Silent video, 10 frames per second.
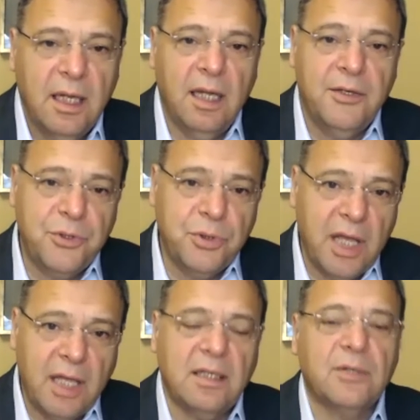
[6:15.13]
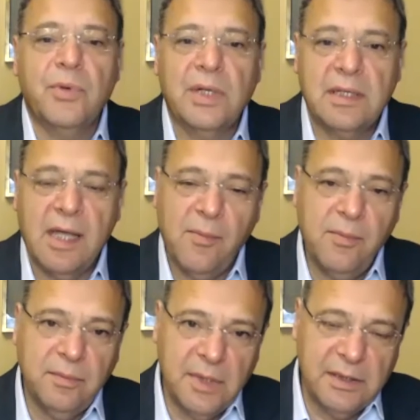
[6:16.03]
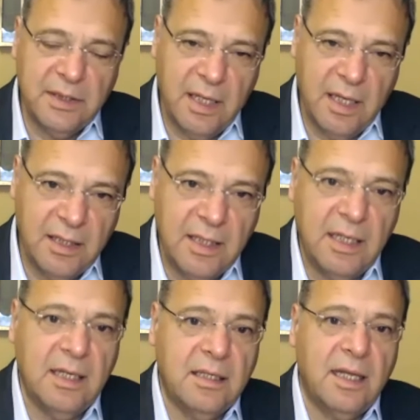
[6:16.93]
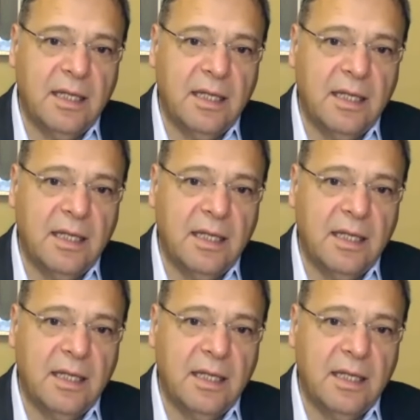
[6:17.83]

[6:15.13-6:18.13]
And together with them, the idea that